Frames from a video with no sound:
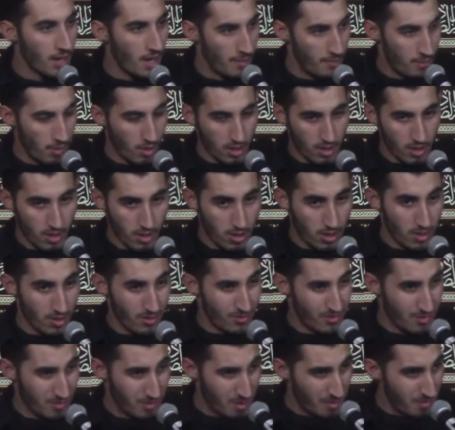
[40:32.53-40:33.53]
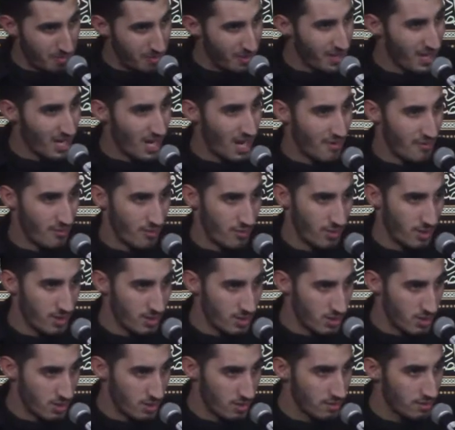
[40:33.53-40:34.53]
are blocking her from completing half a
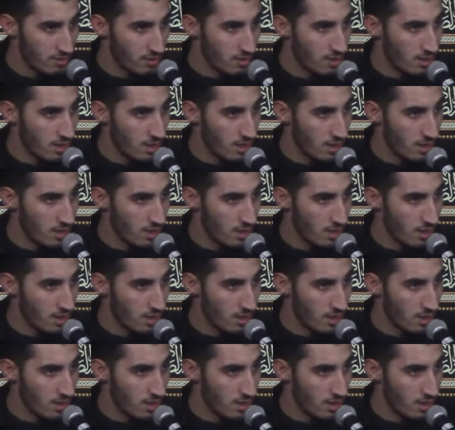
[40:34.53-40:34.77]
religion.